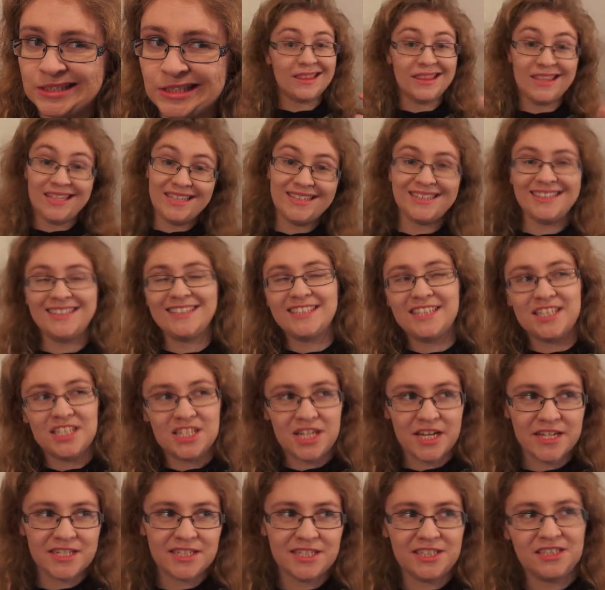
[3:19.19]
This is a
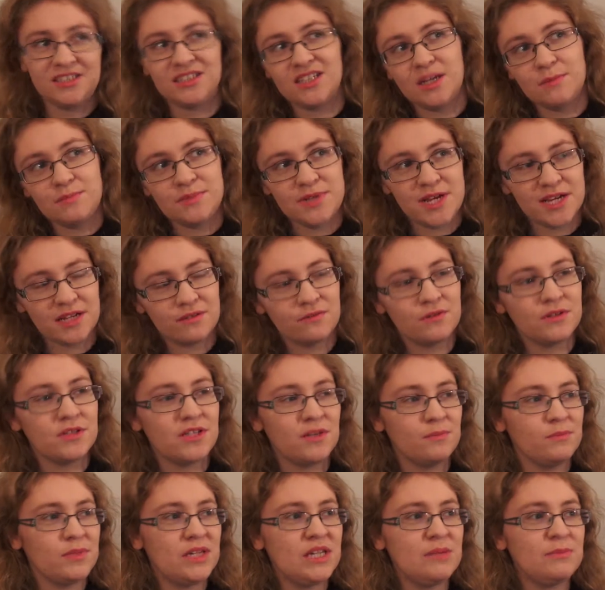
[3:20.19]
touchy subject for
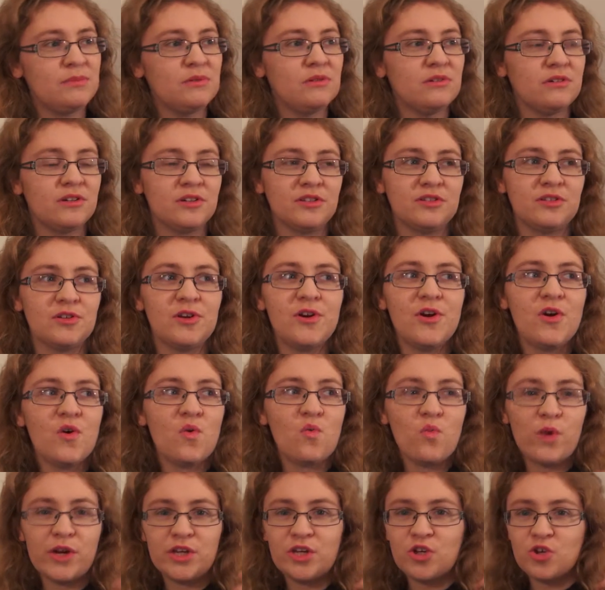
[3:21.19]
some people because
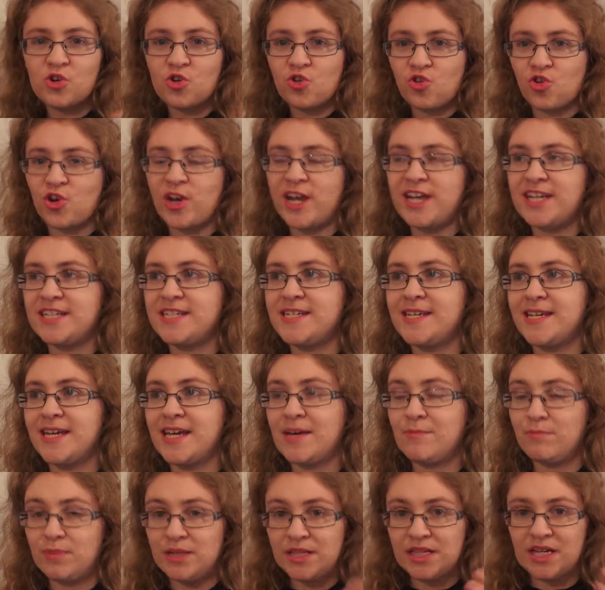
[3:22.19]
when you're creating
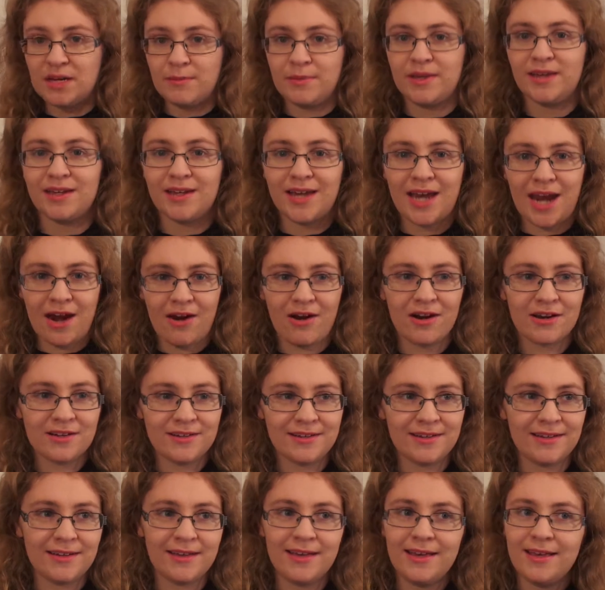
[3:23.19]
and becoming a
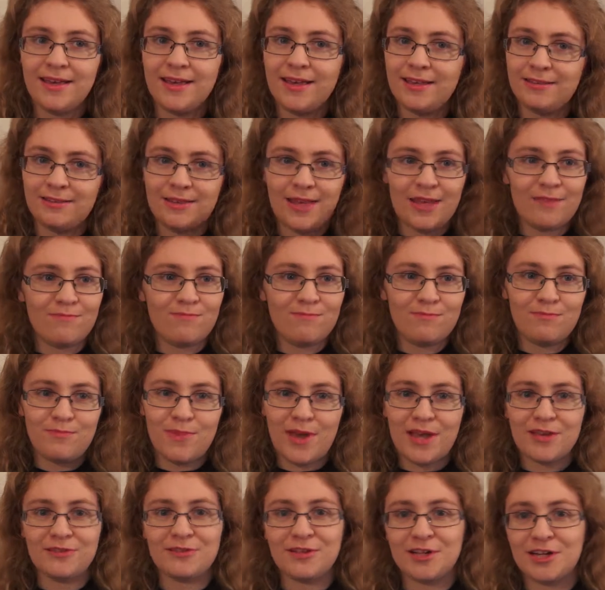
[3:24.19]
character, they
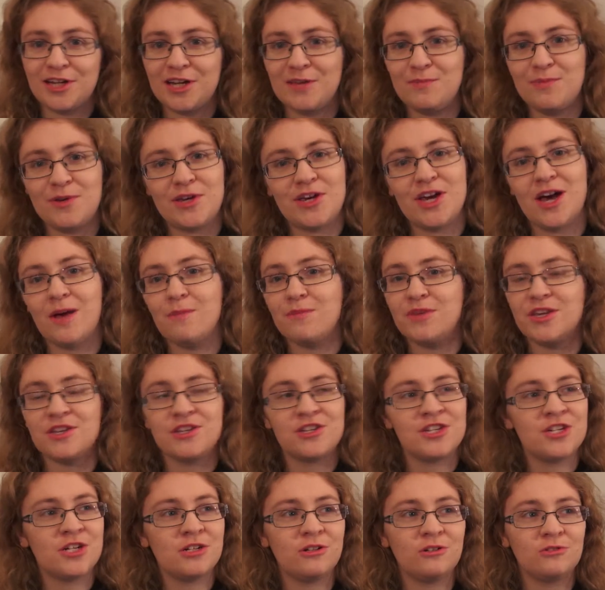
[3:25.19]
basically become your
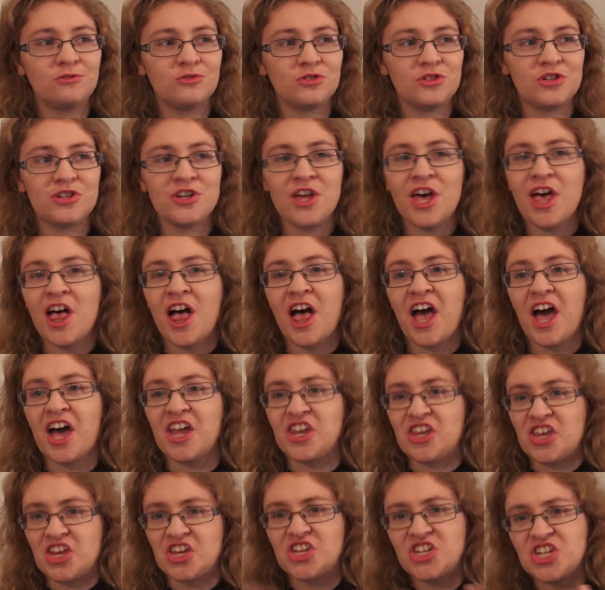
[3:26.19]
children
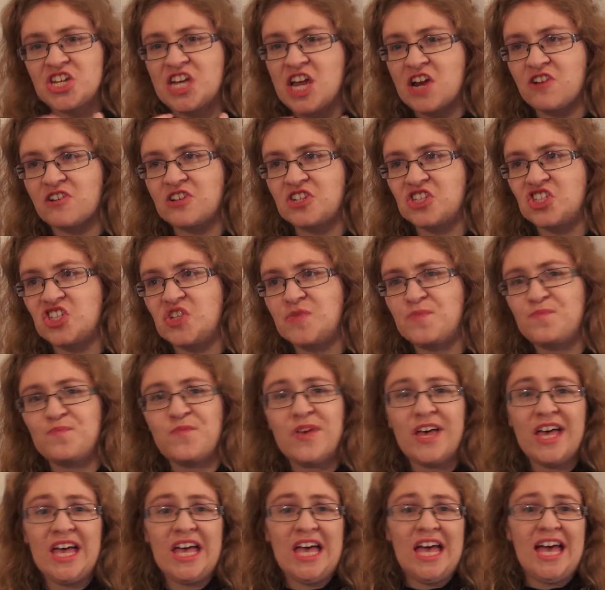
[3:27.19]
and you cherish them
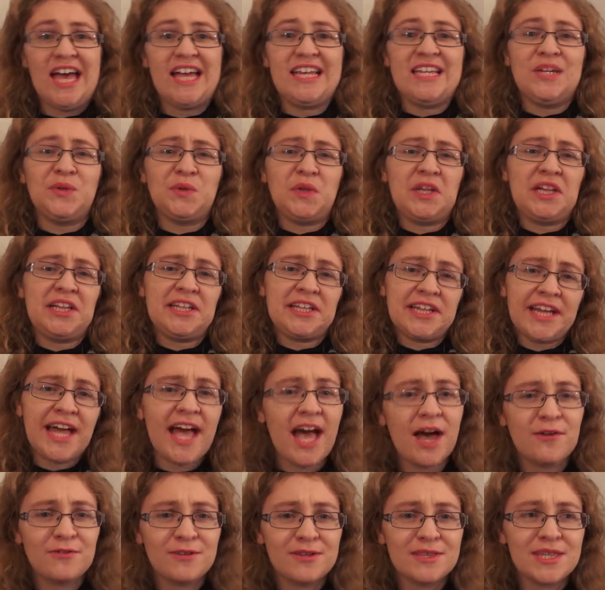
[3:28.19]
and you want to look
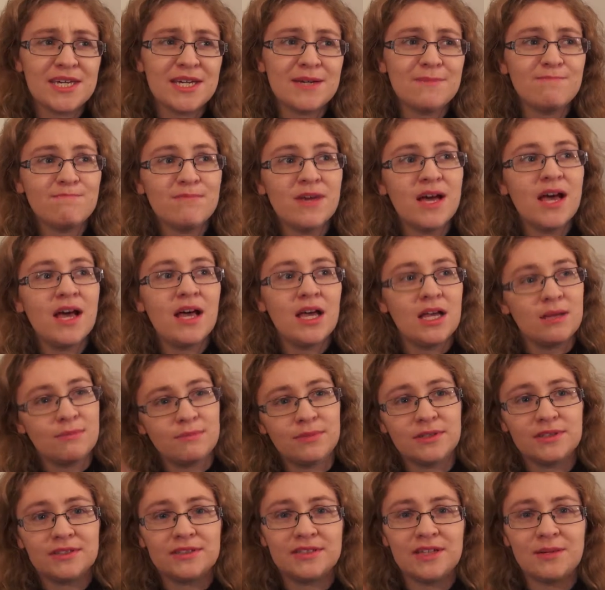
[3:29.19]
after them,
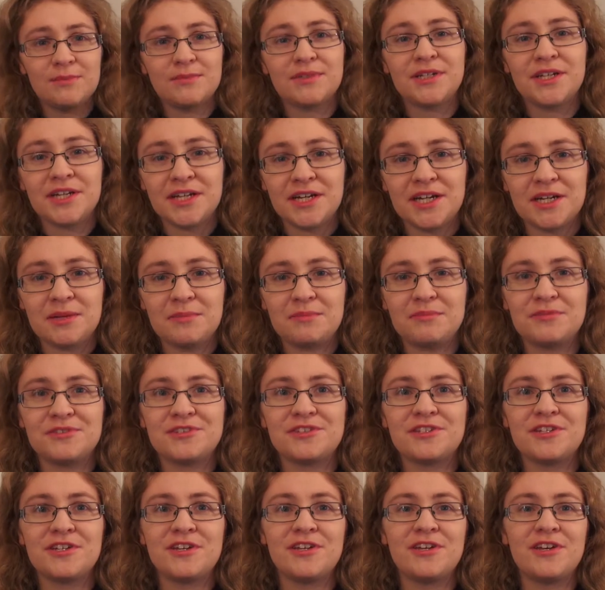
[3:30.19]
but
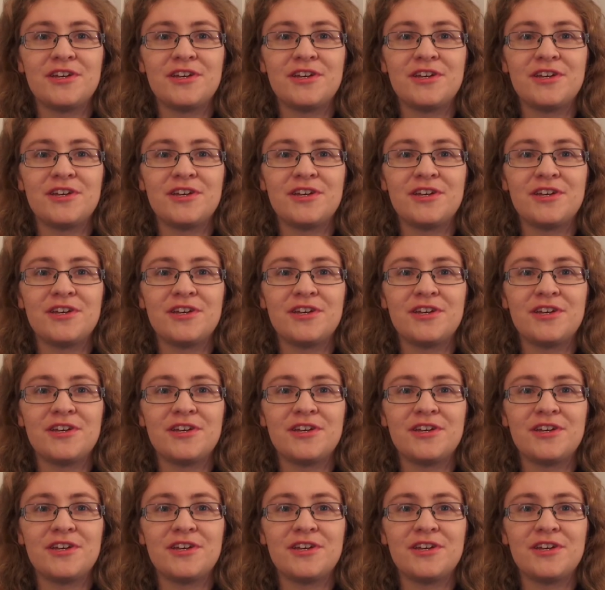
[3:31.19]
sometimes